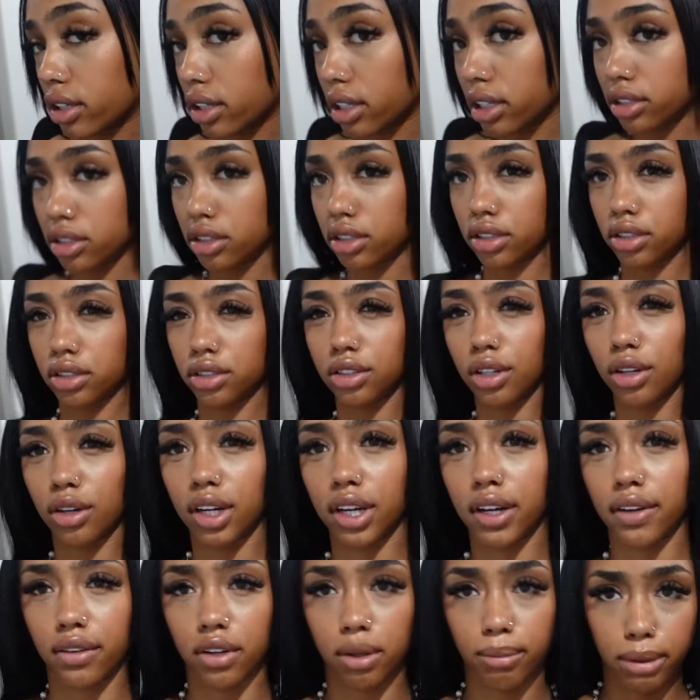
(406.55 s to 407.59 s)
I just don't
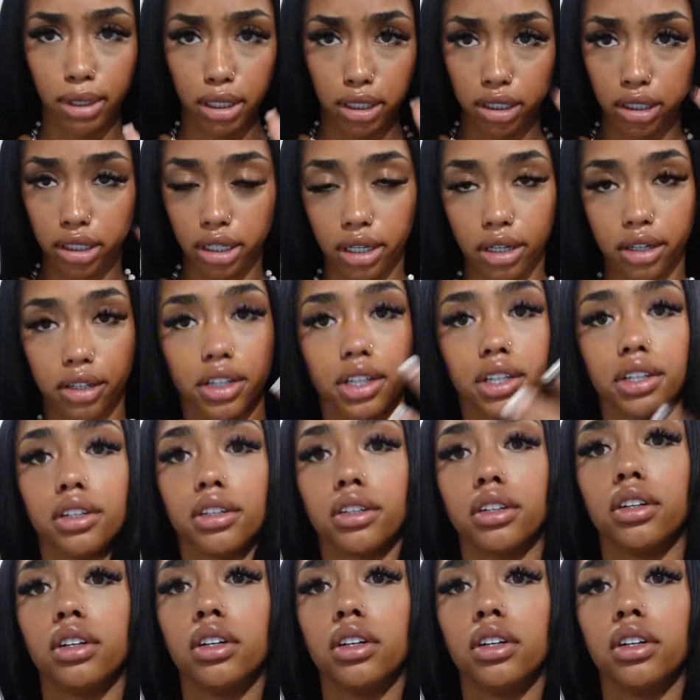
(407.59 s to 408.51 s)
have nobody down here